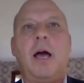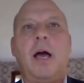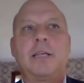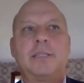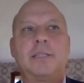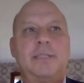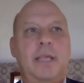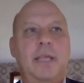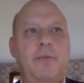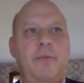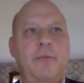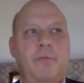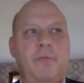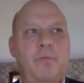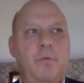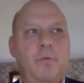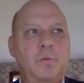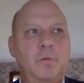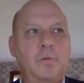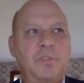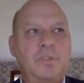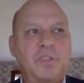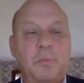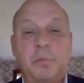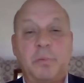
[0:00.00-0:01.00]
say for
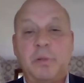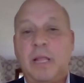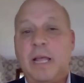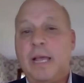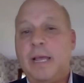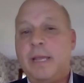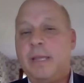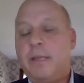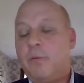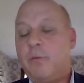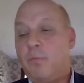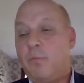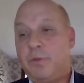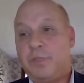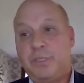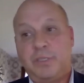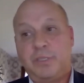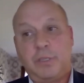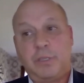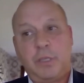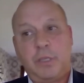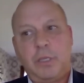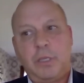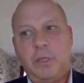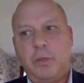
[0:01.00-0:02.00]
food supply, which
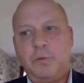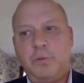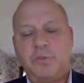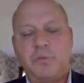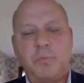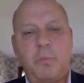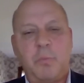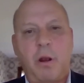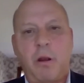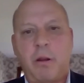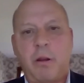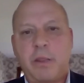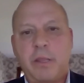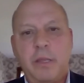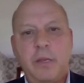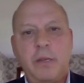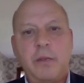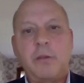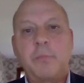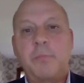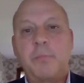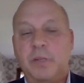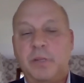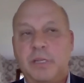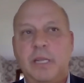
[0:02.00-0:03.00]
is a huge market
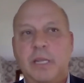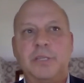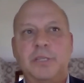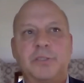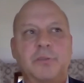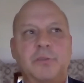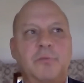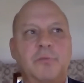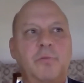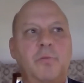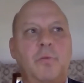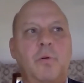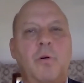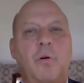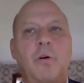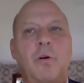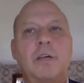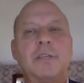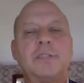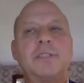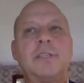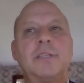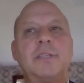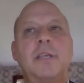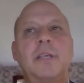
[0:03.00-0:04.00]
potential for
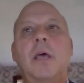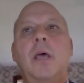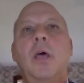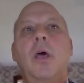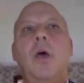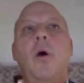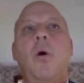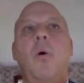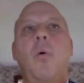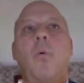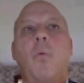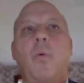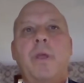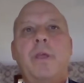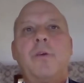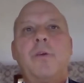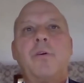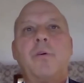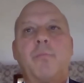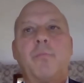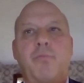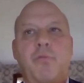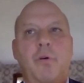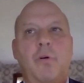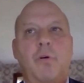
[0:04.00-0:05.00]
us, we
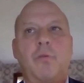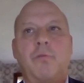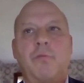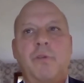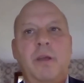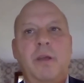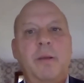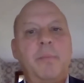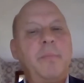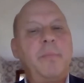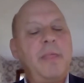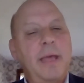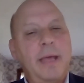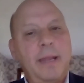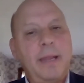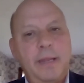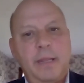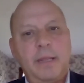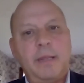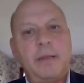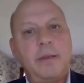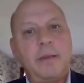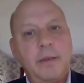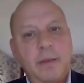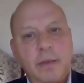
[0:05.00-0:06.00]
could program that
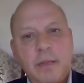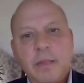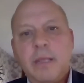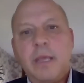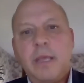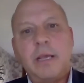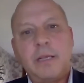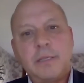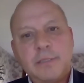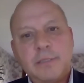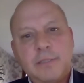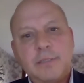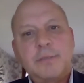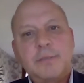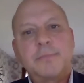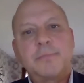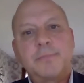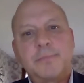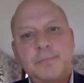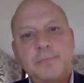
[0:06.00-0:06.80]
in. Yes.